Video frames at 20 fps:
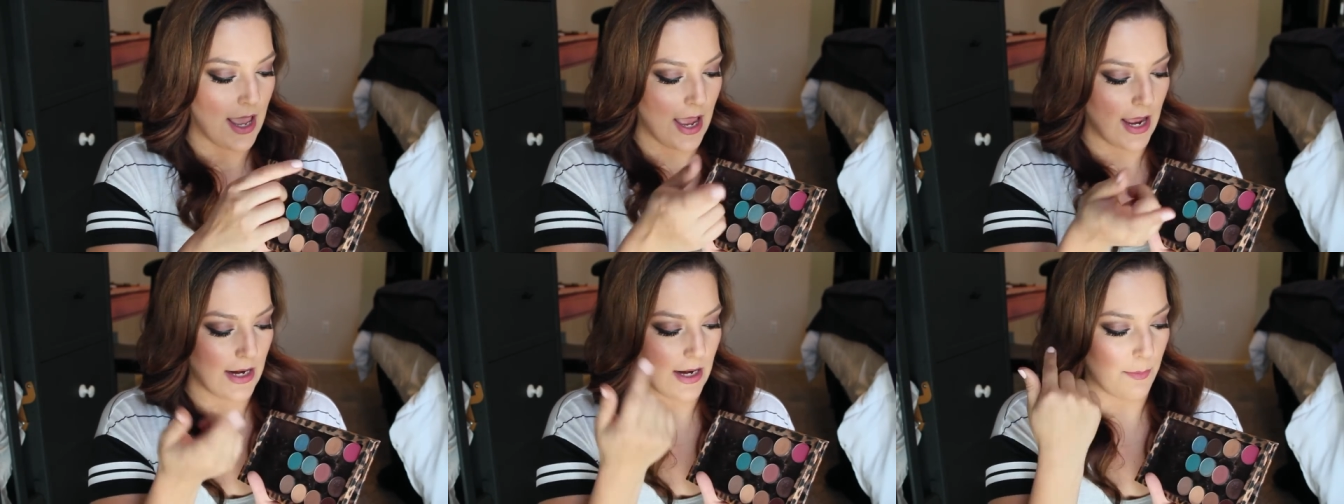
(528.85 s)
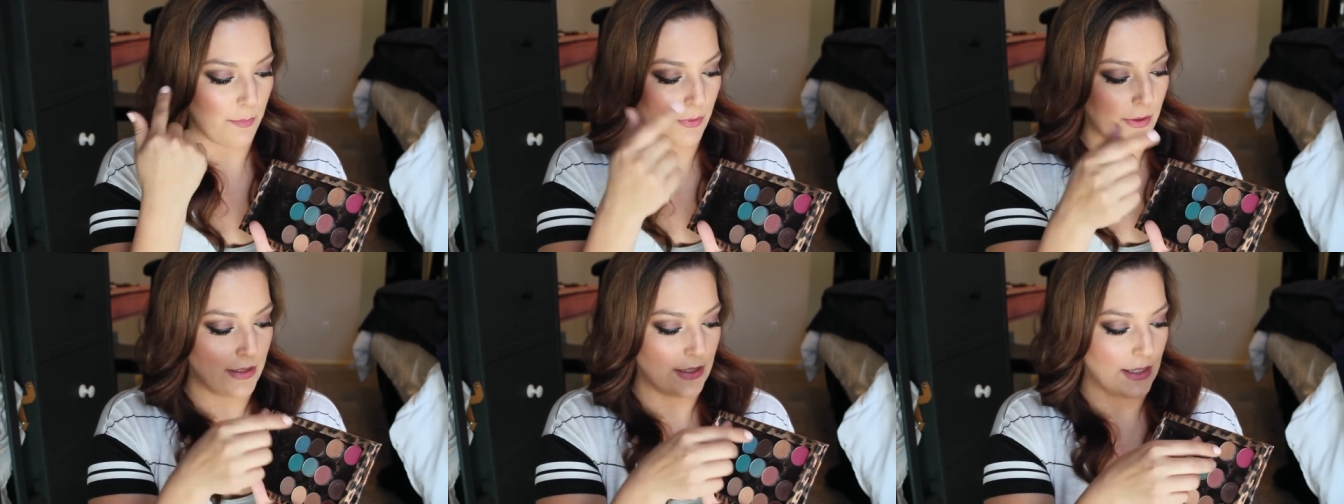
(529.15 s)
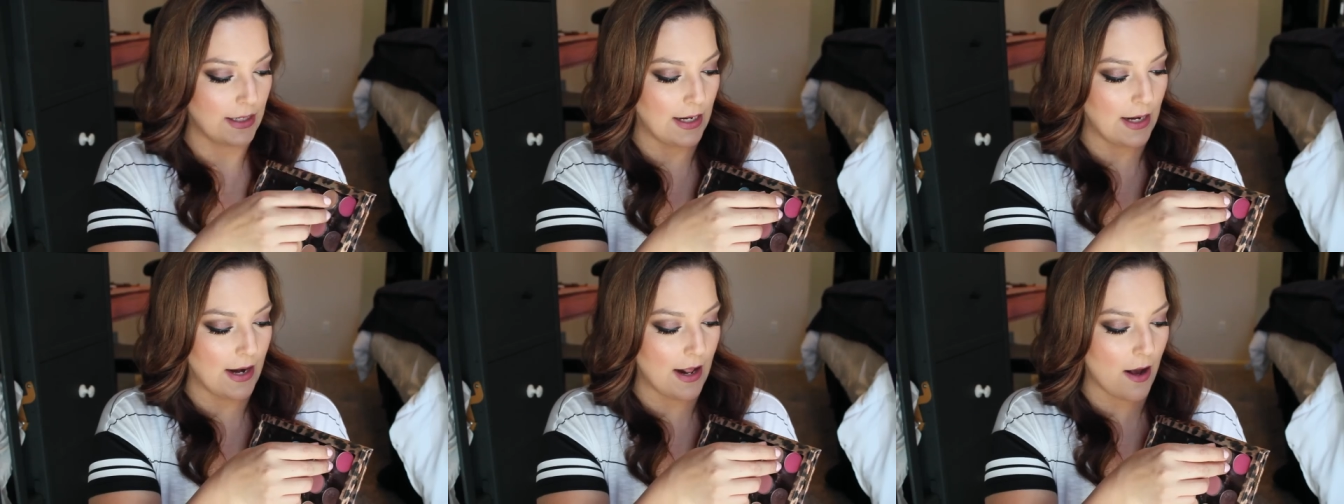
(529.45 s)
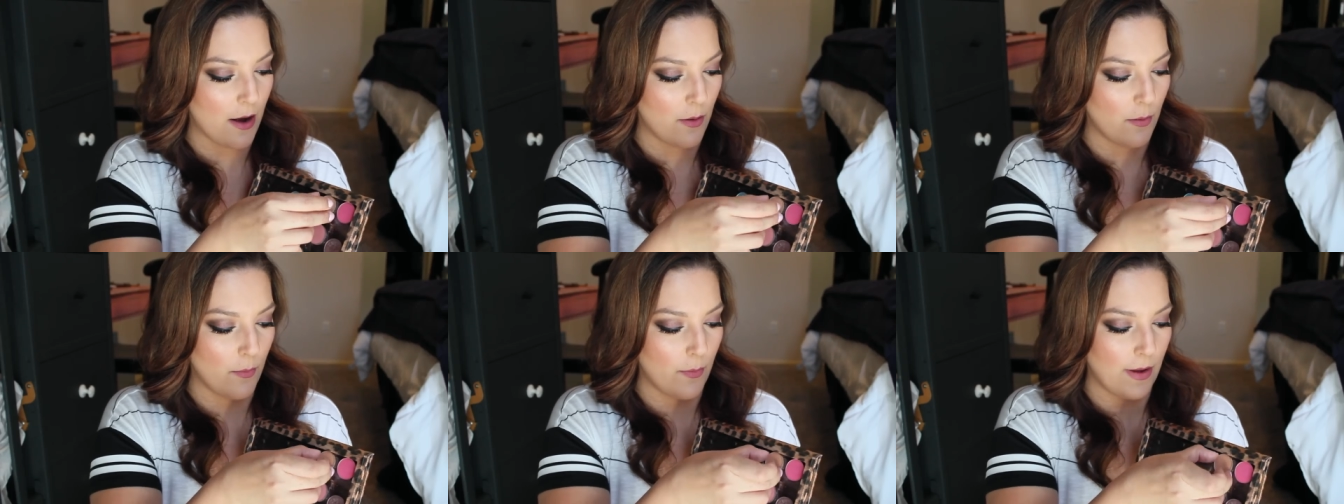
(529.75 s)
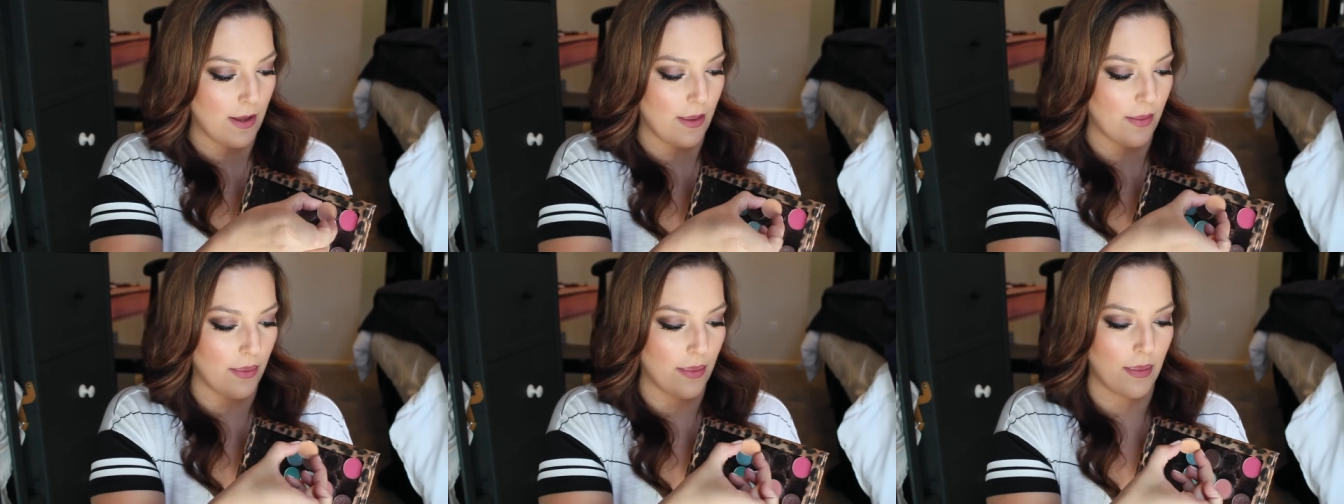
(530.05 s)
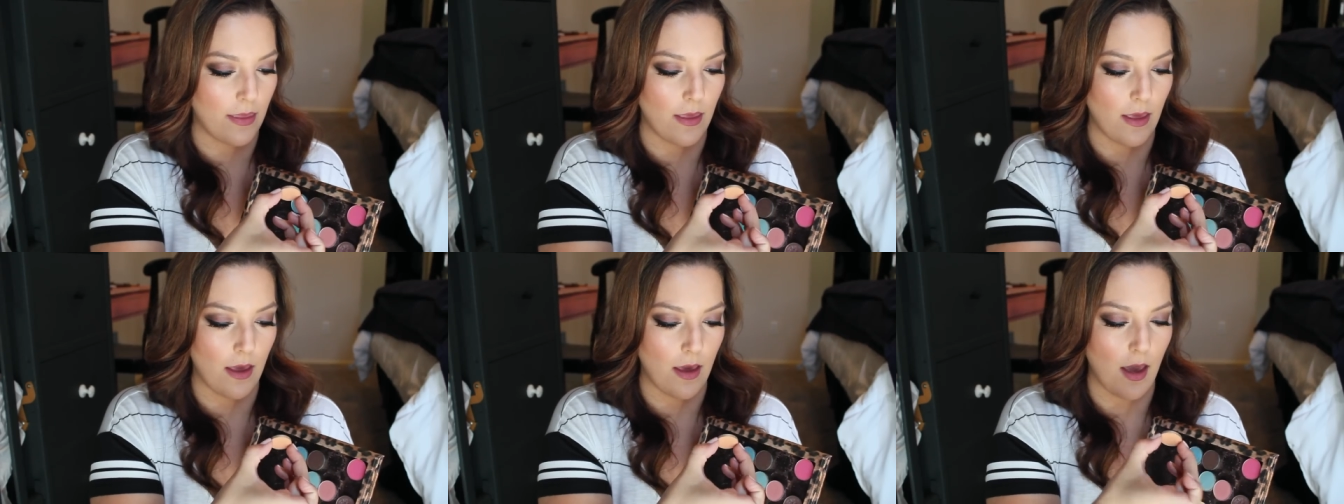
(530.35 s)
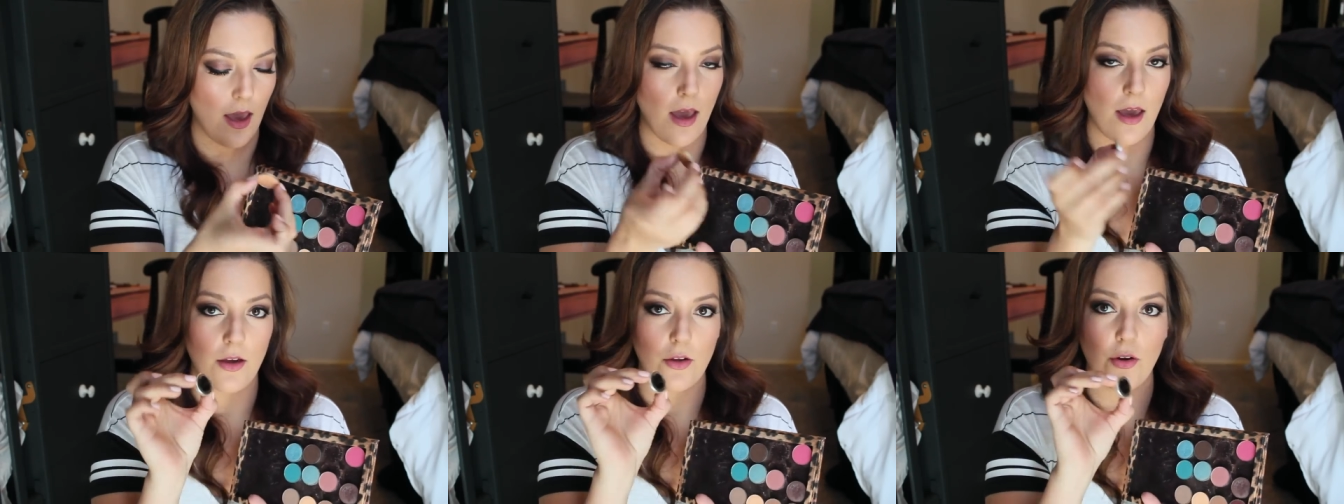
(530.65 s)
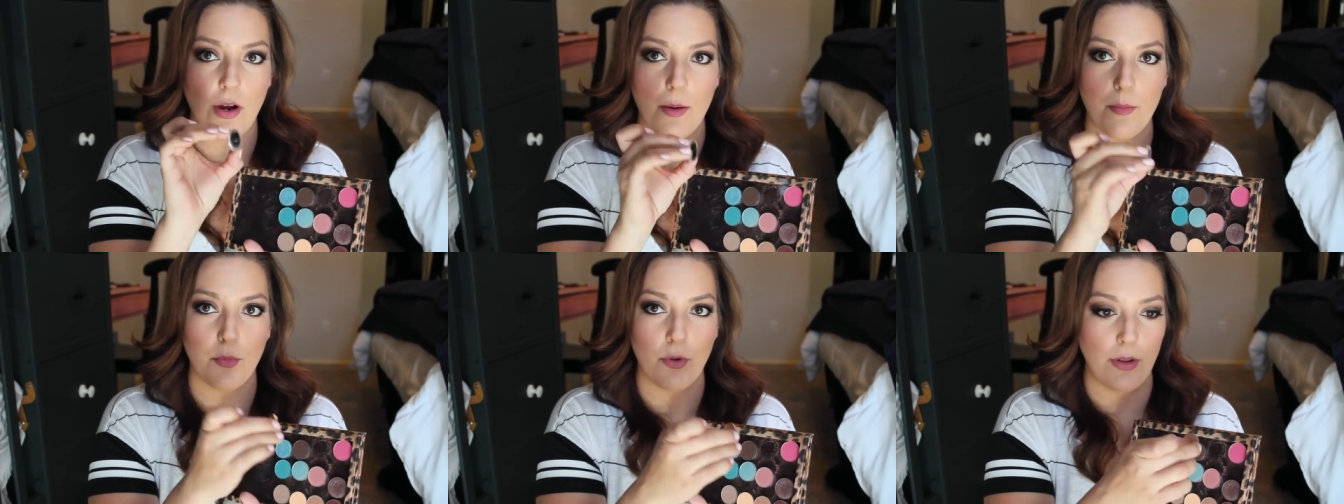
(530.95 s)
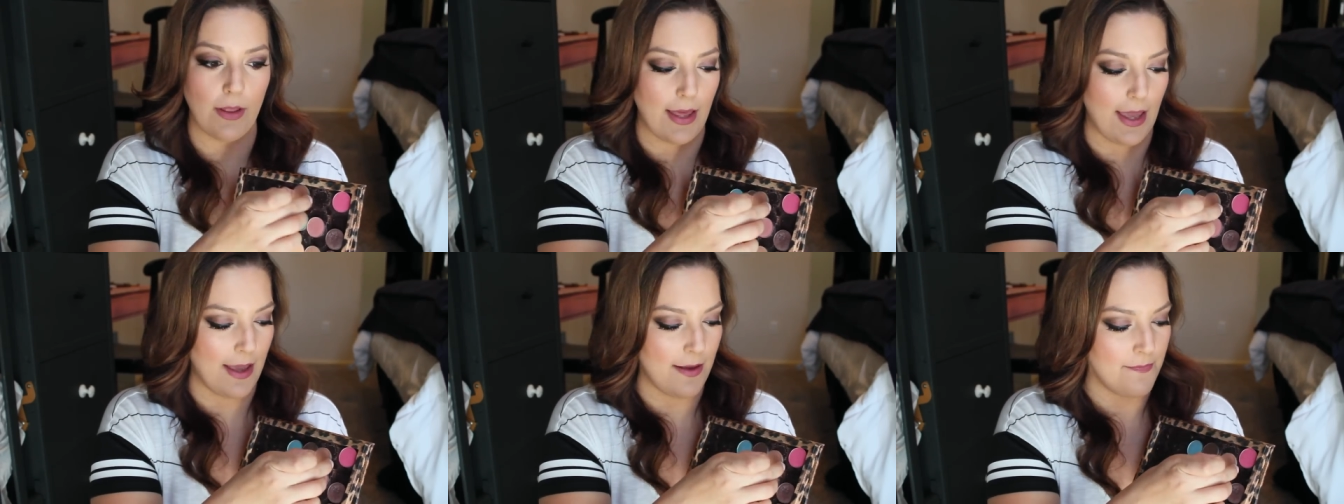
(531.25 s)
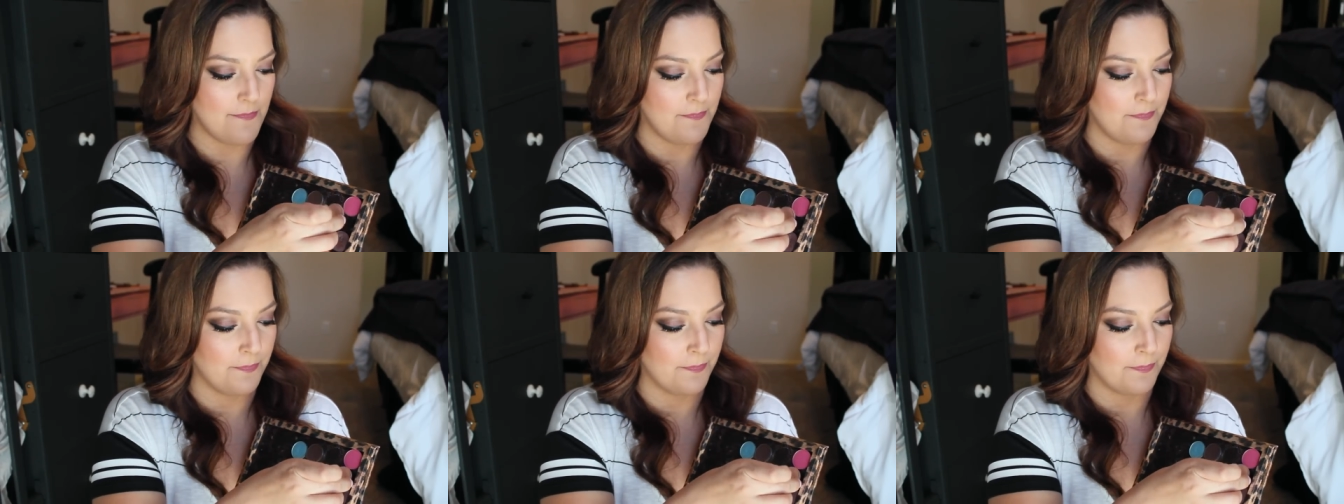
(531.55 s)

And I blended it out with uh, creme brulee